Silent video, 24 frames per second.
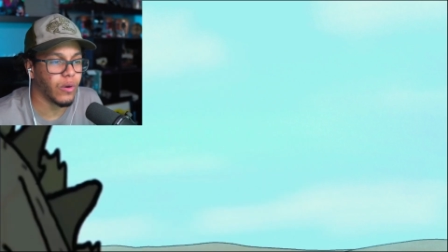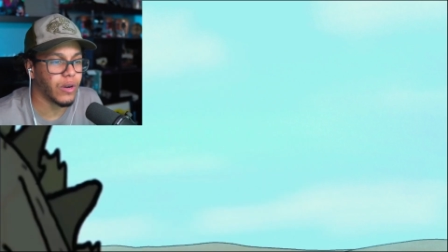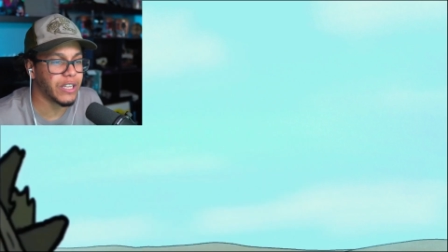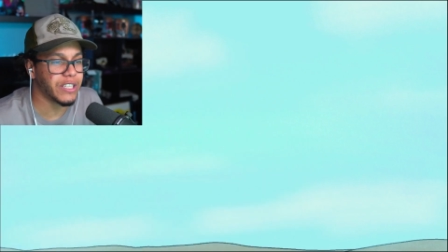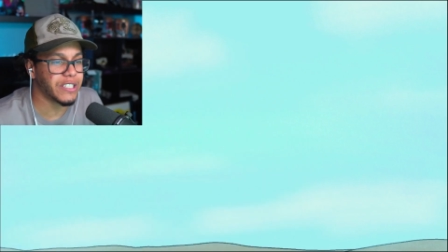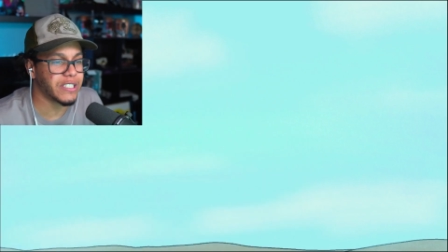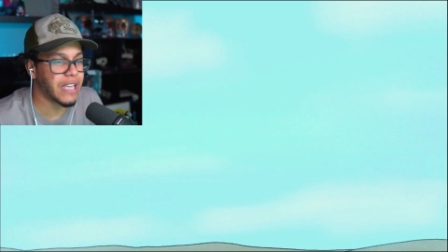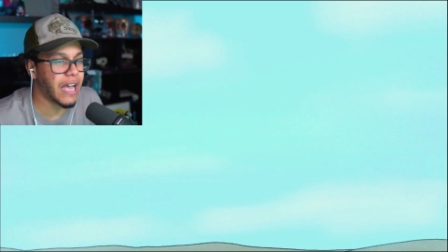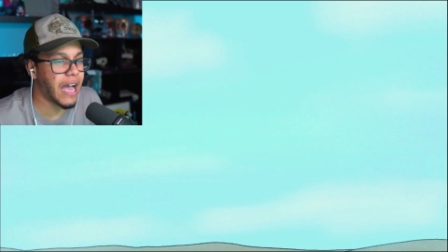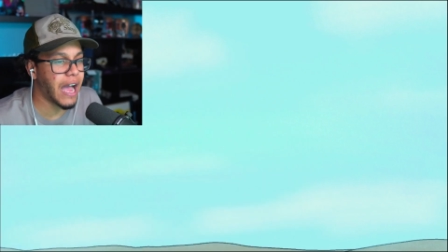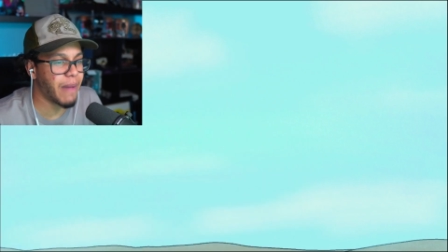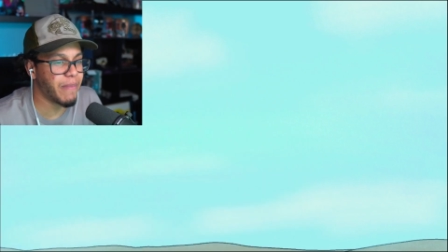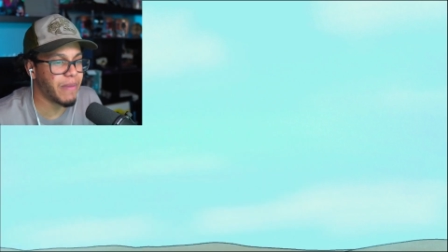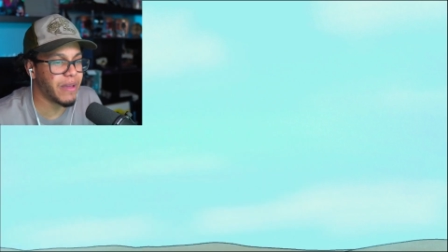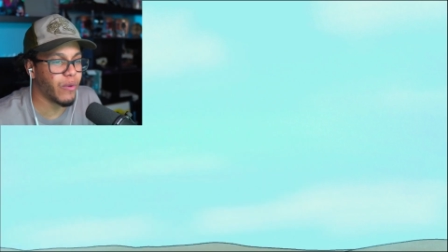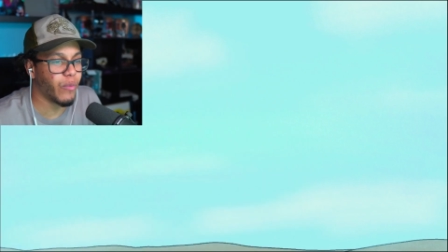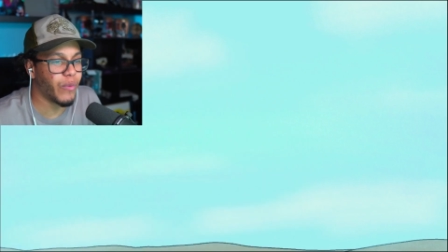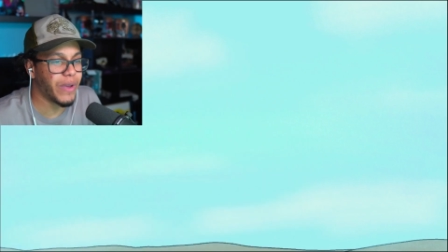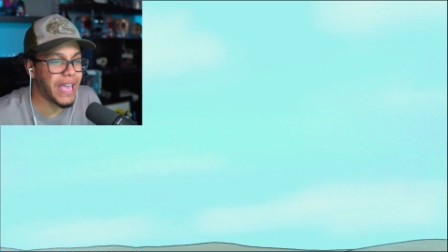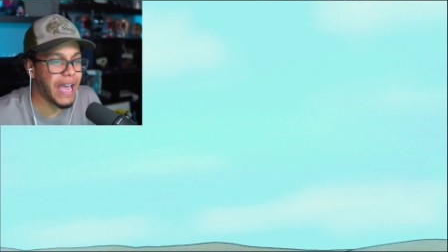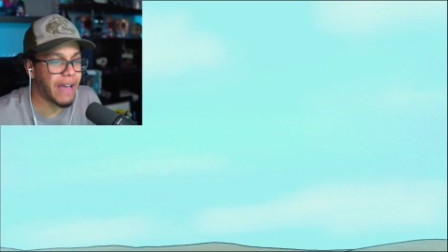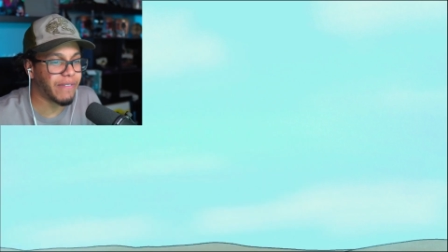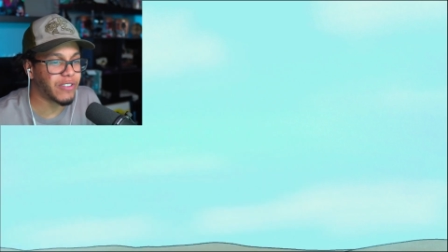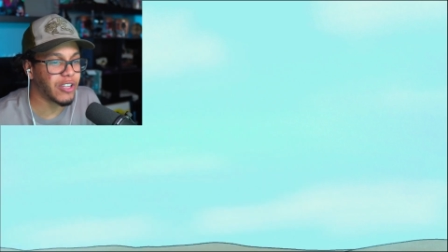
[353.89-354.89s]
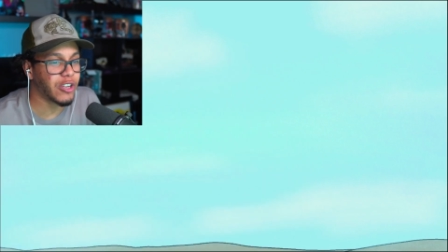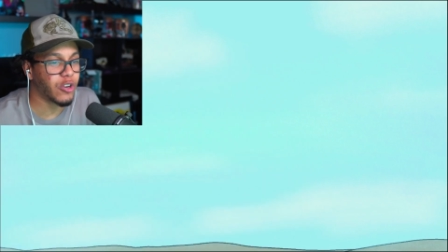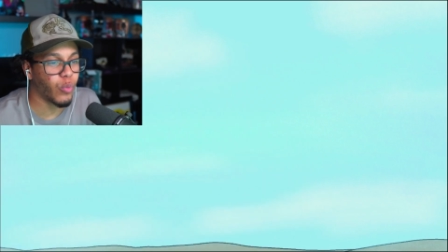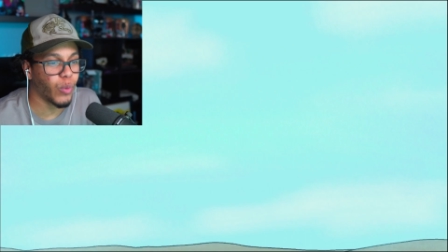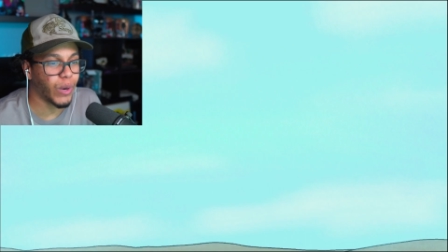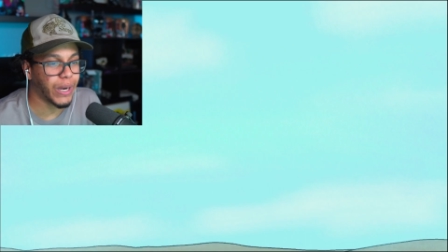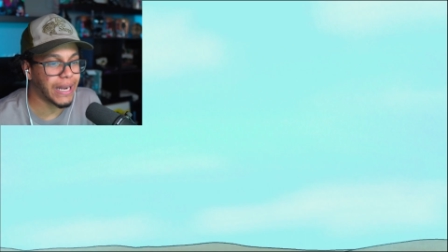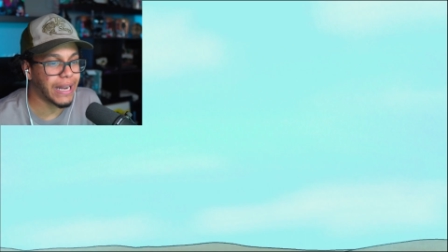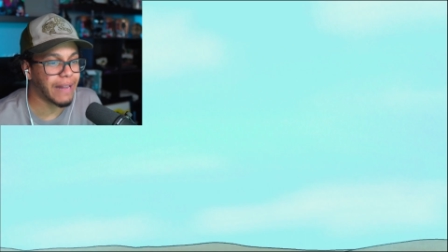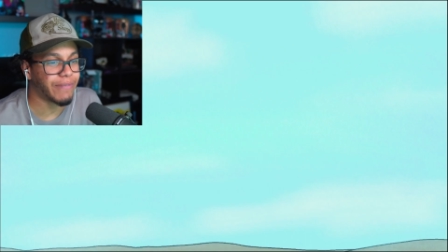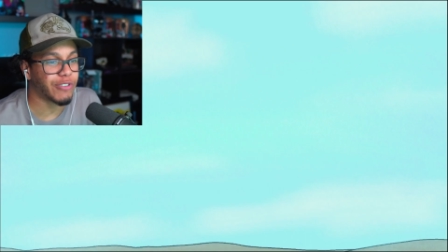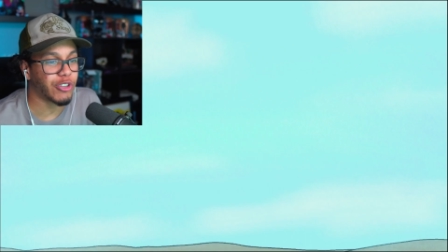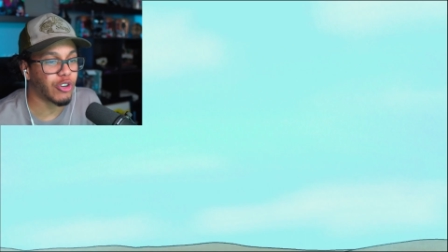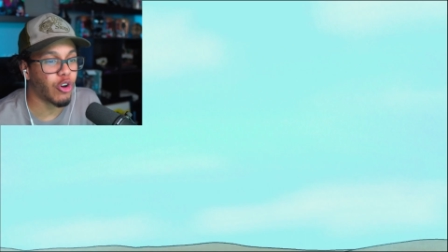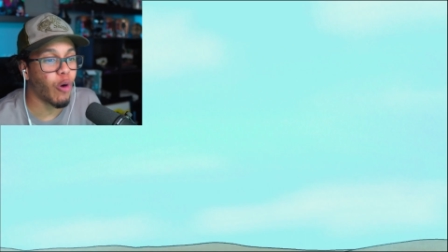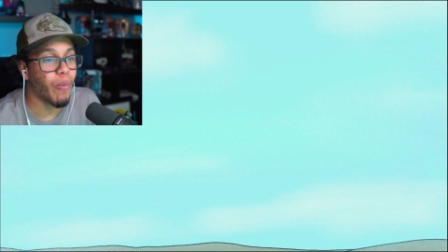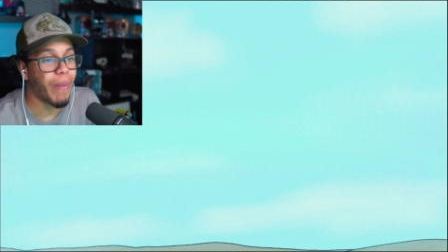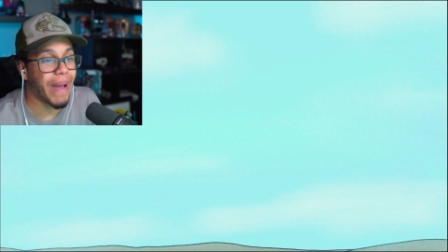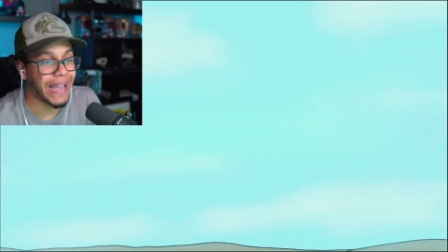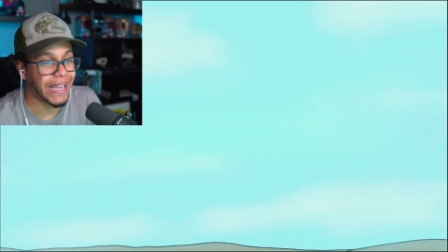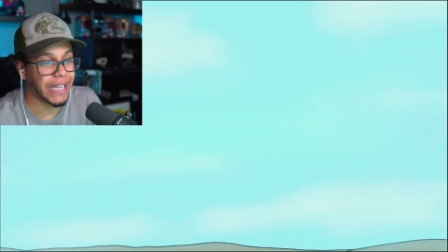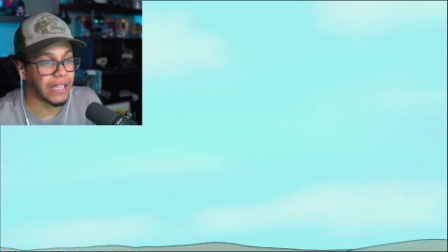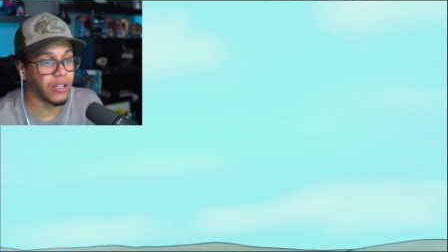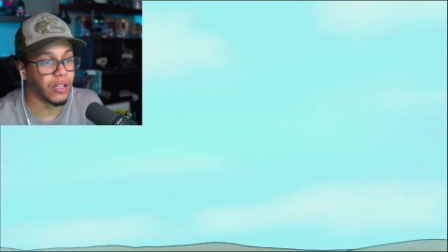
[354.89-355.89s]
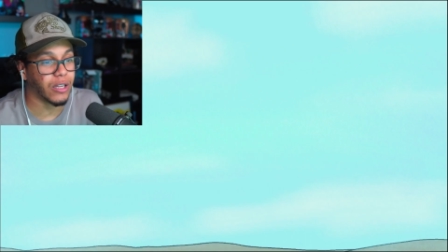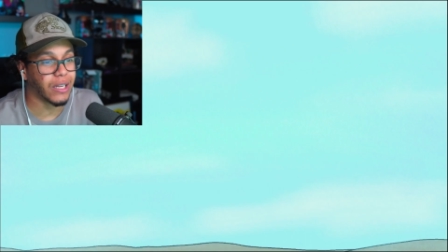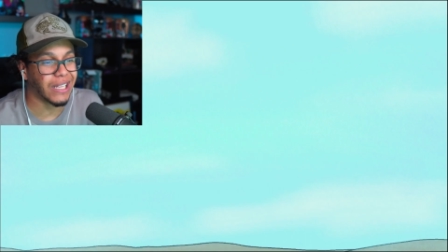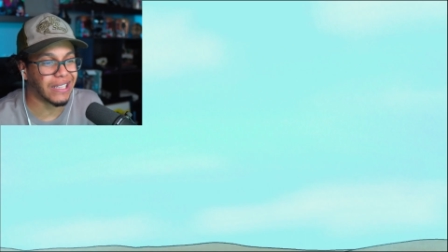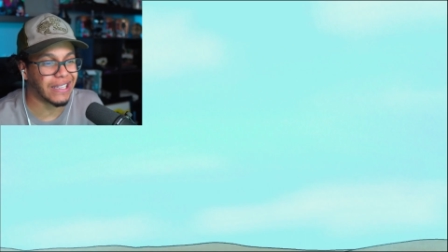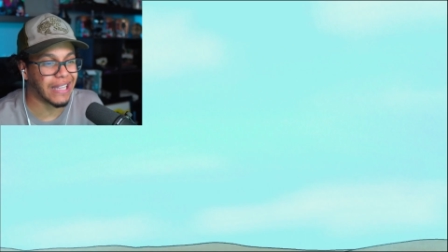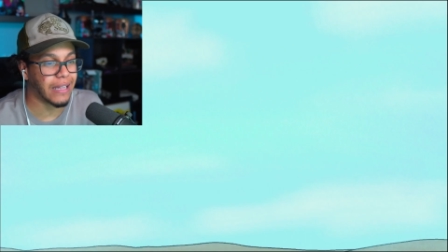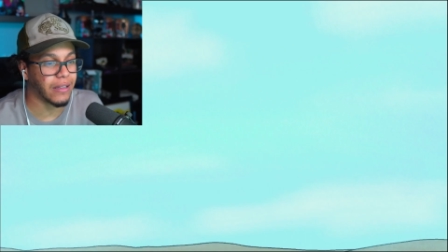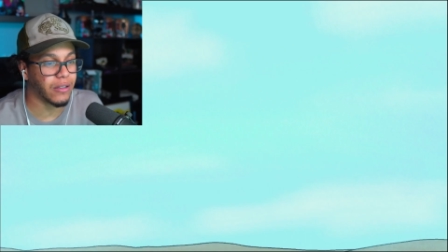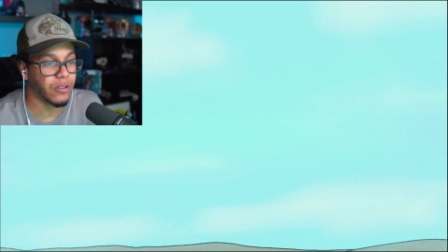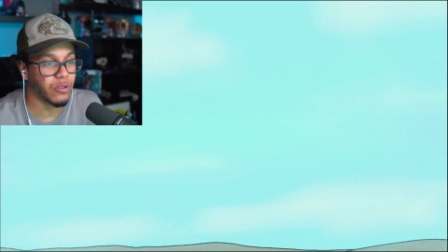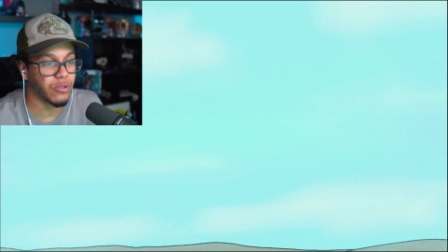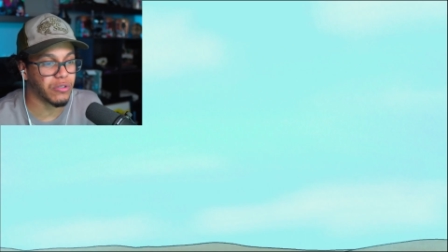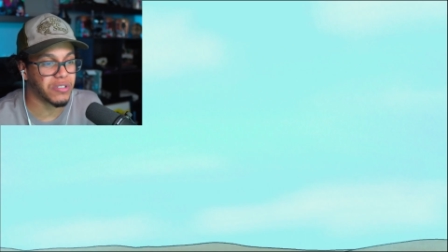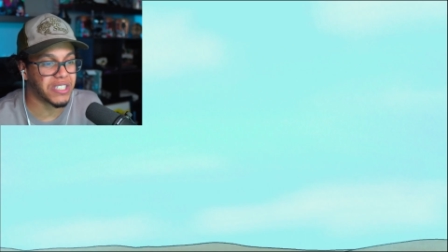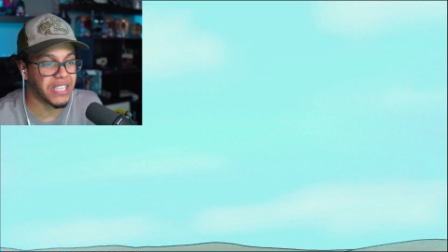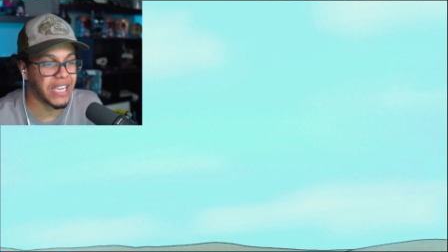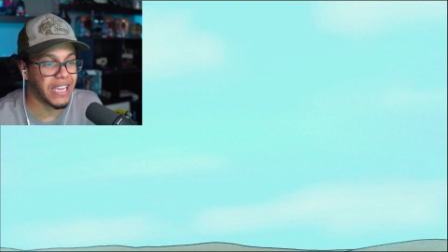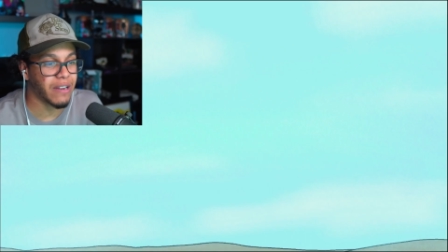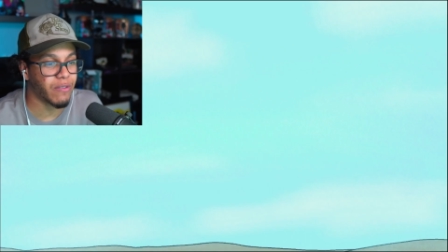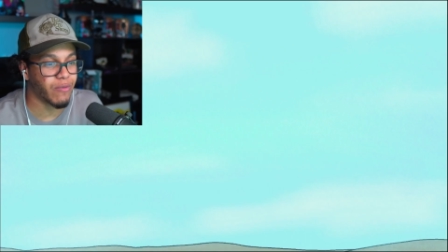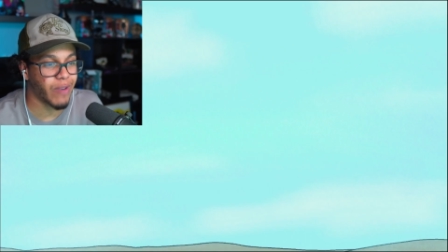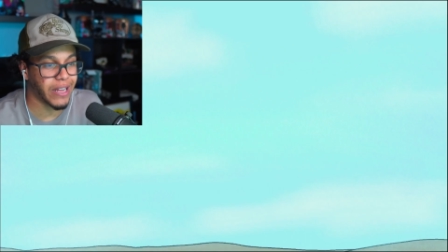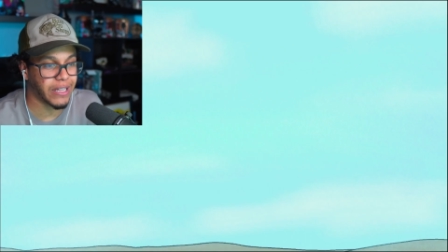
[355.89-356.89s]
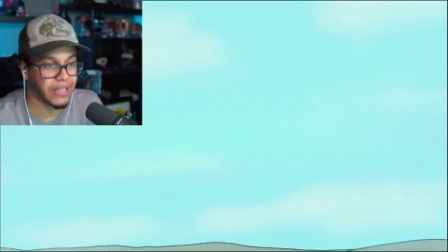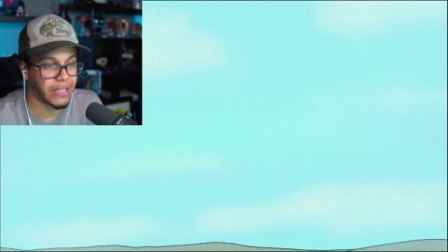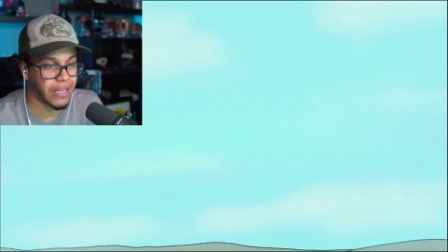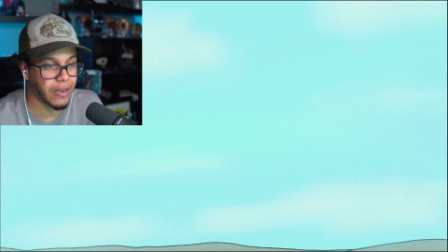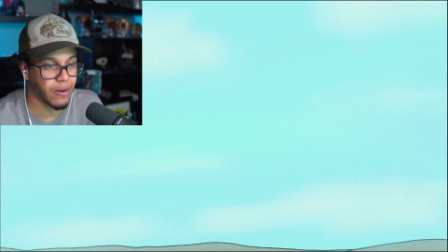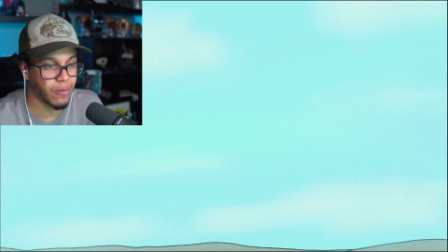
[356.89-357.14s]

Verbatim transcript: Because I mean, we have to. We're gonna have to go back and look at that little scene right there,